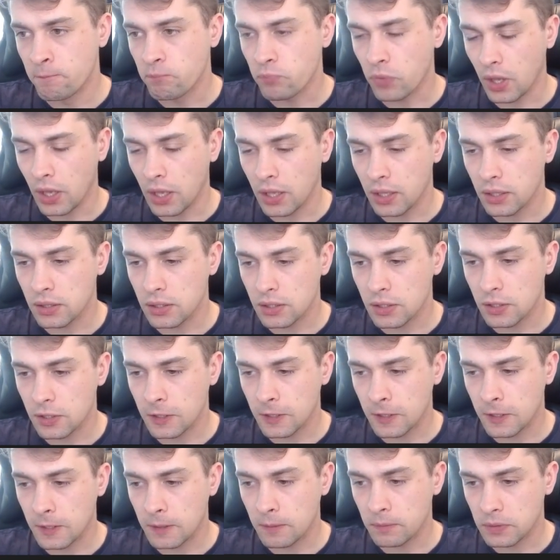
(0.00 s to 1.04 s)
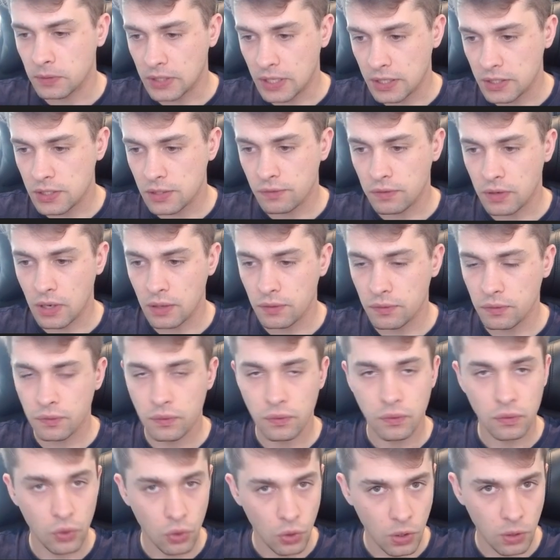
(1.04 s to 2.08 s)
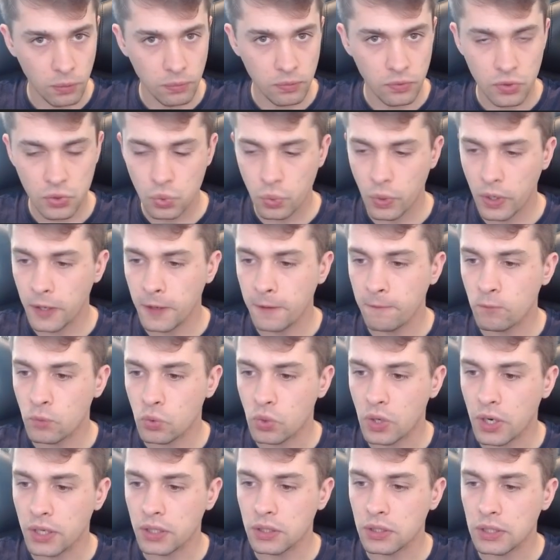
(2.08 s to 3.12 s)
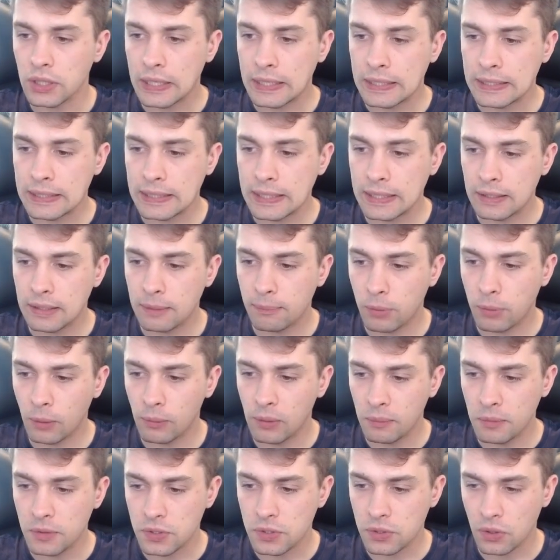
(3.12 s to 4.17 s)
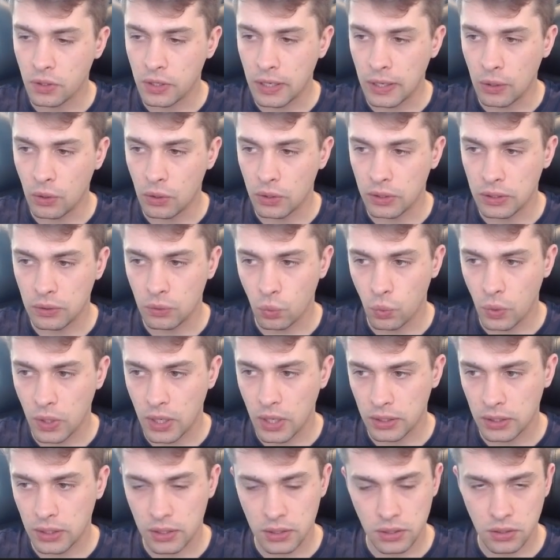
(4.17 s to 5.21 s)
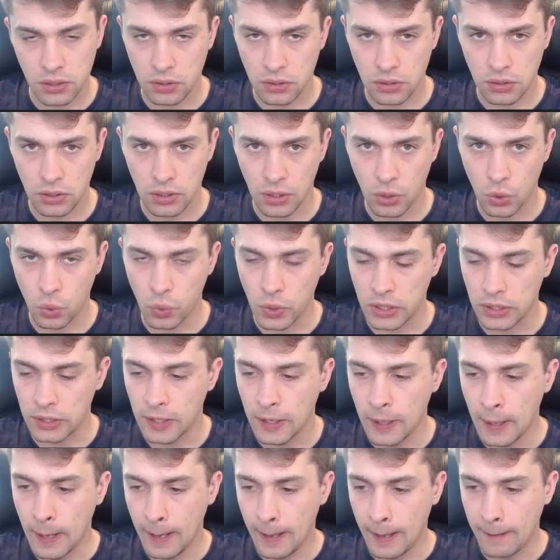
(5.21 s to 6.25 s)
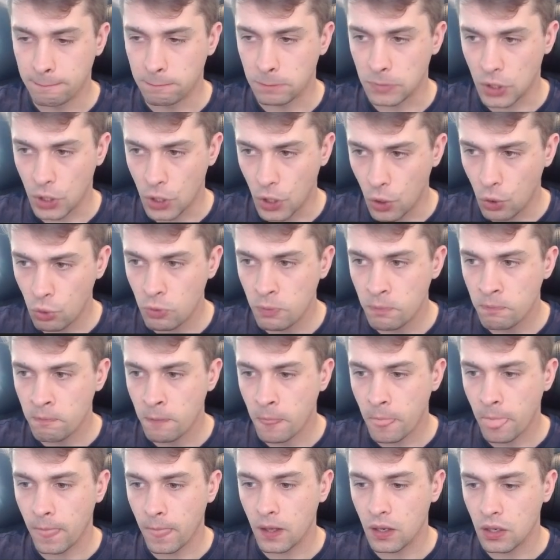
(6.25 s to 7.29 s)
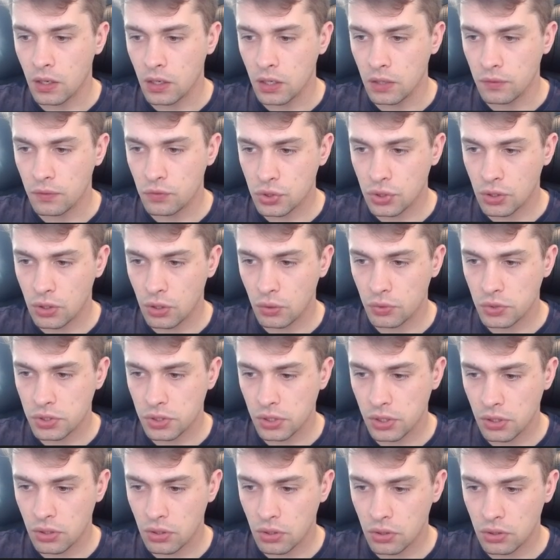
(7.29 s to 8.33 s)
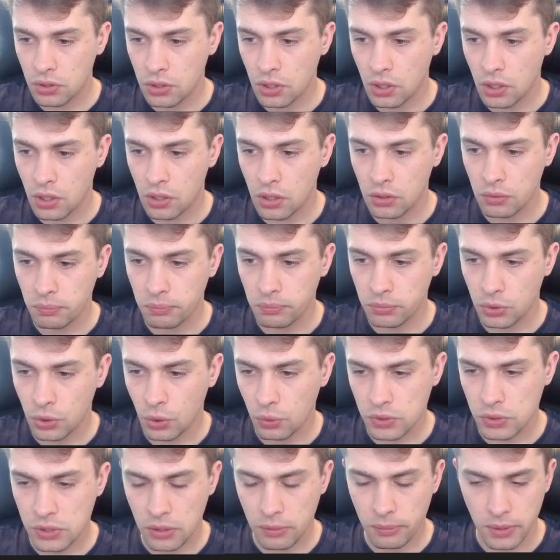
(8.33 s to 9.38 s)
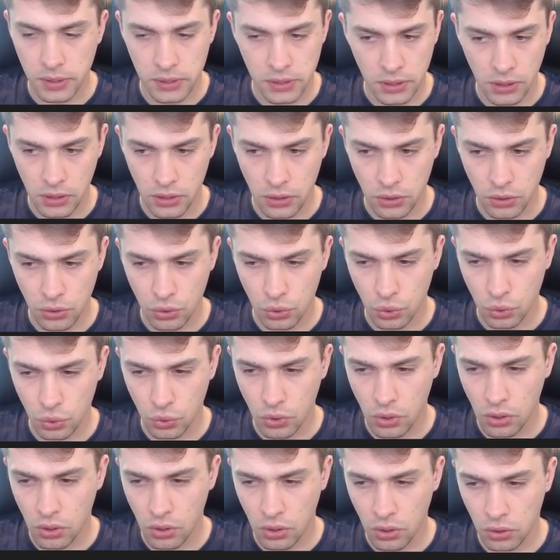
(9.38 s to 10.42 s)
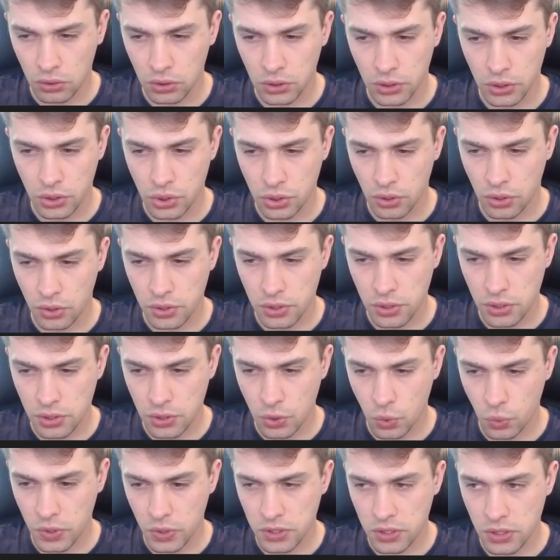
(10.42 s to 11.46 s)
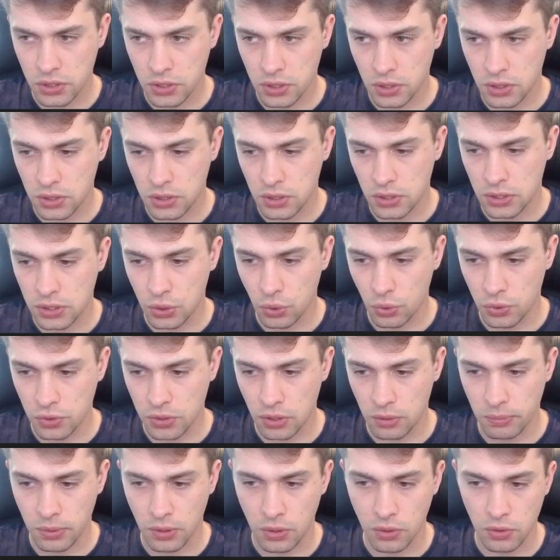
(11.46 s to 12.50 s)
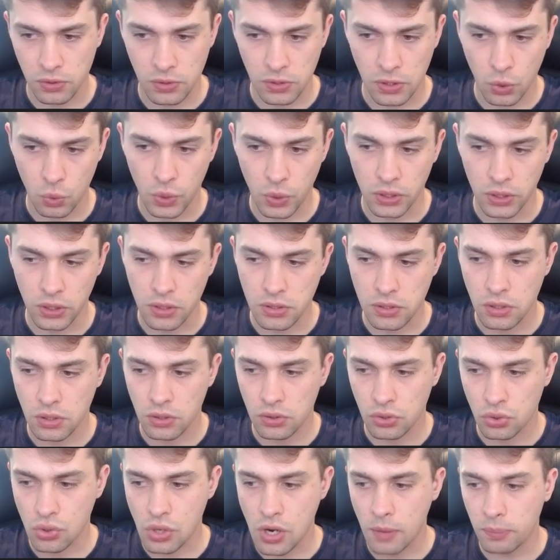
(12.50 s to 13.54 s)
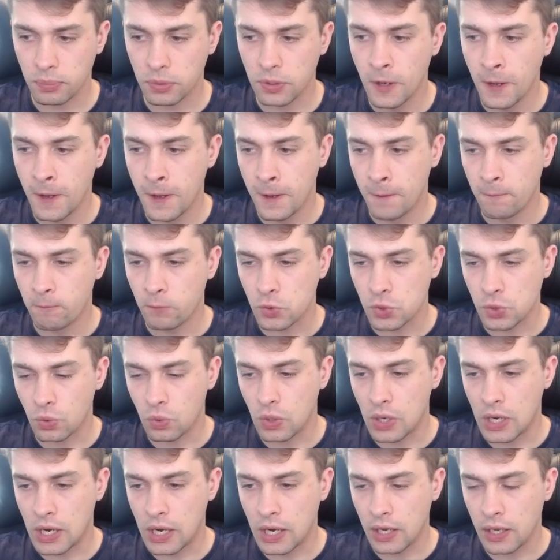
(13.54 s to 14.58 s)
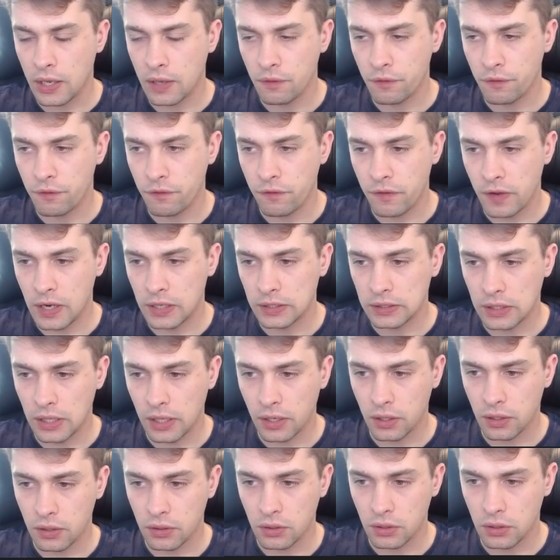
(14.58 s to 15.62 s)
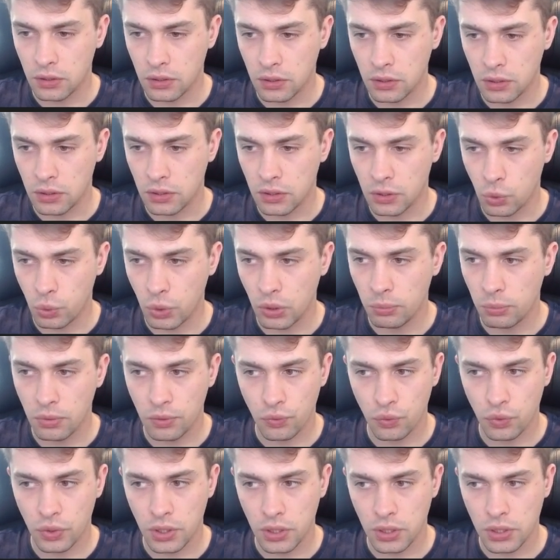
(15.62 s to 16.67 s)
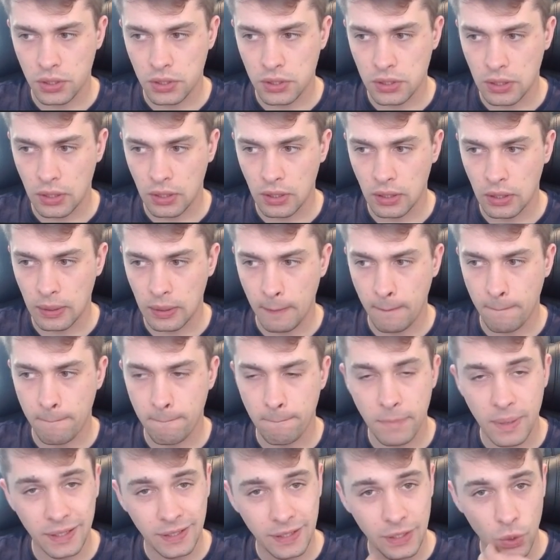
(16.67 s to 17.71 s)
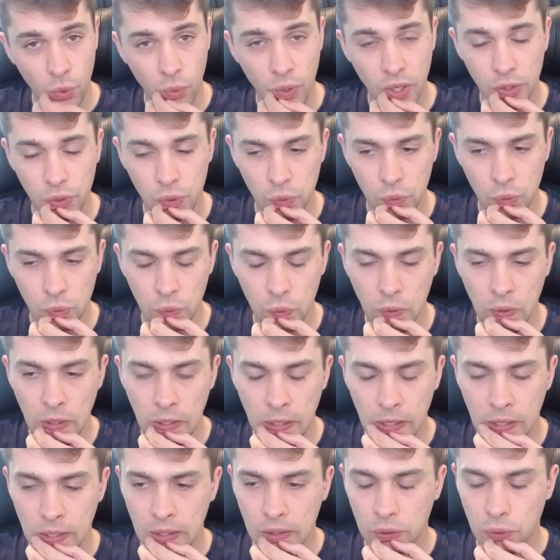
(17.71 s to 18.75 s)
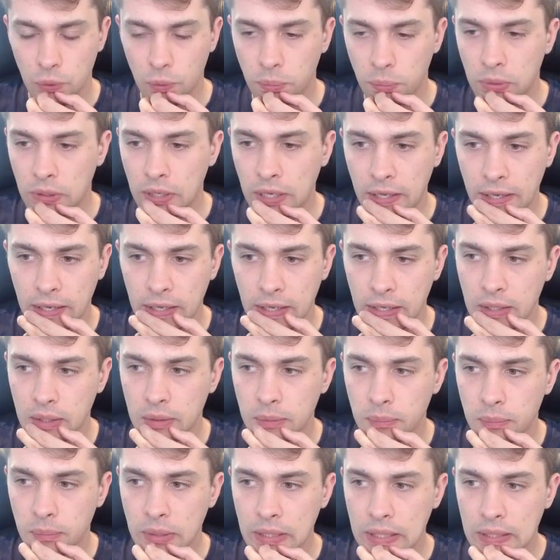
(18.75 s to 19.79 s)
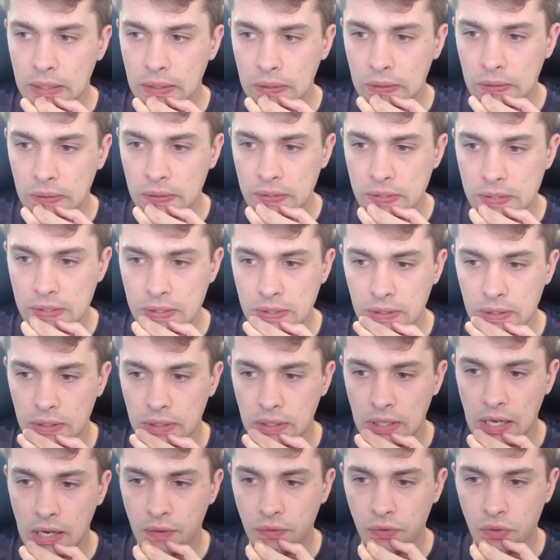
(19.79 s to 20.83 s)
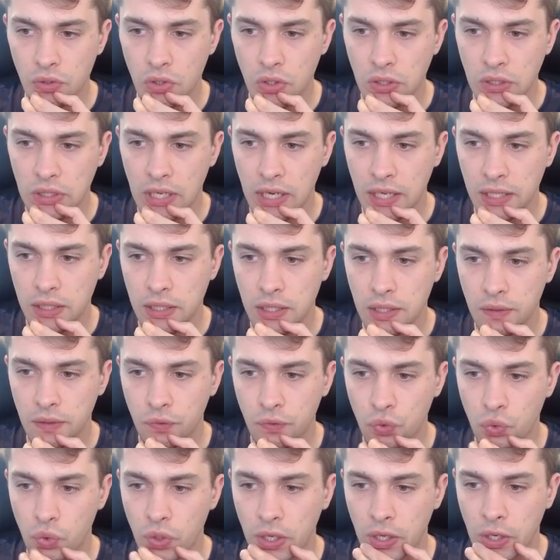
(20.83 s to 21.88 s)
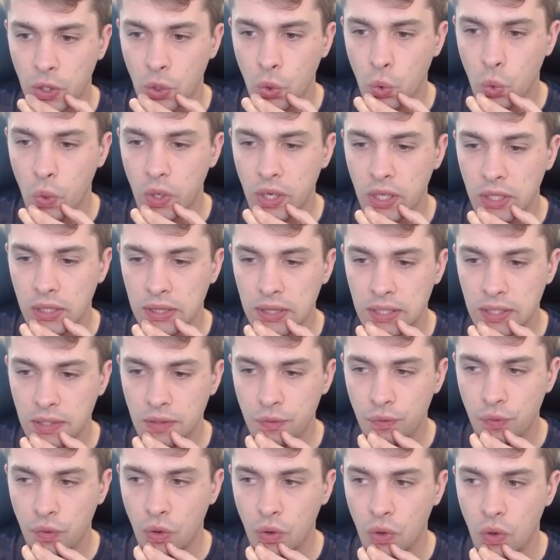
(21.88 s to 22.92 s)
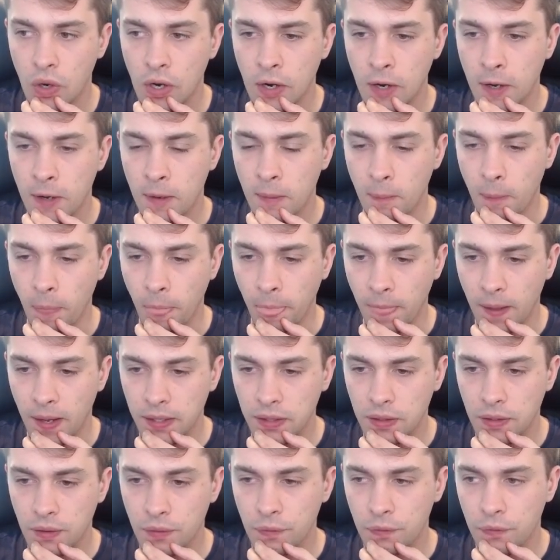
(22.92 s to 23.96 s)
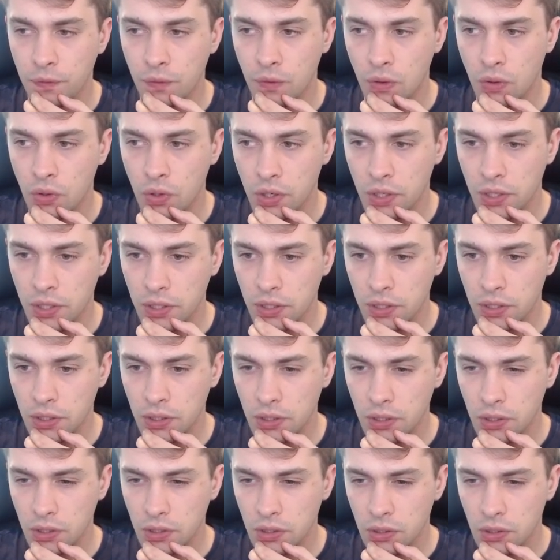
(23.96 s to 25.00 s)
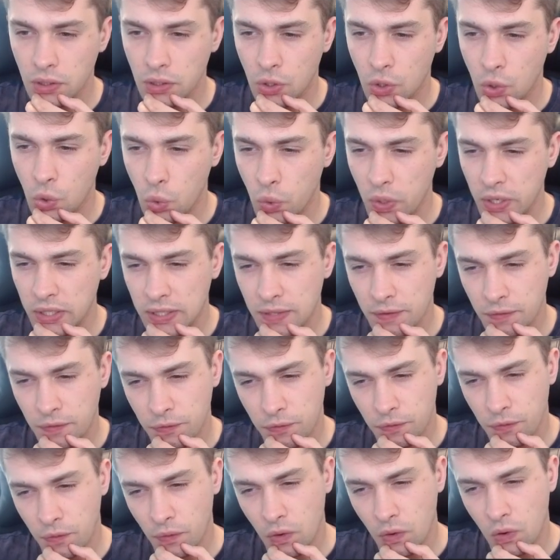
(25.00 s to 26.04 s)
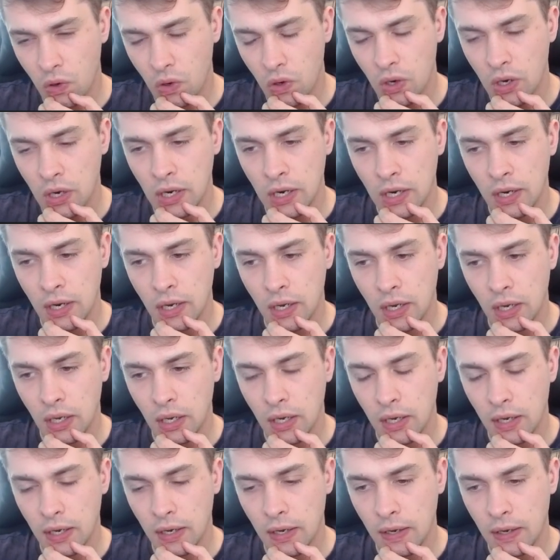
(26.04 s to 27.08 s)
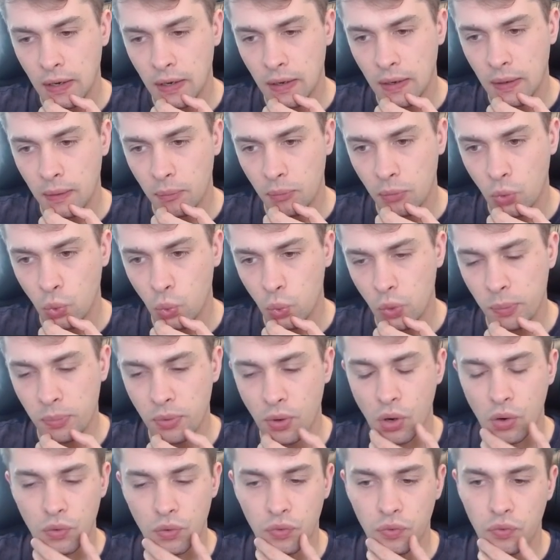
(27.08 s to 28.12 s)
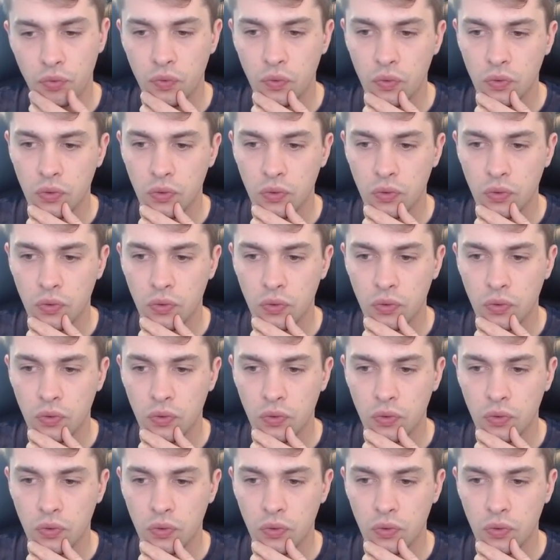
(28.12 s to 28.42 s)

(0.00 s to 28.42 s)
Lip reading: And knight c5, obvious way, right? And then the problem is, okay, where does the queen go? If she goes here or there, those are basically the two only choices. Queen c6 is losing because the queen is trapped. So I felt like queen b3 is the better way to play, because after knight d3, queen d4, knight f4, queen f4, we both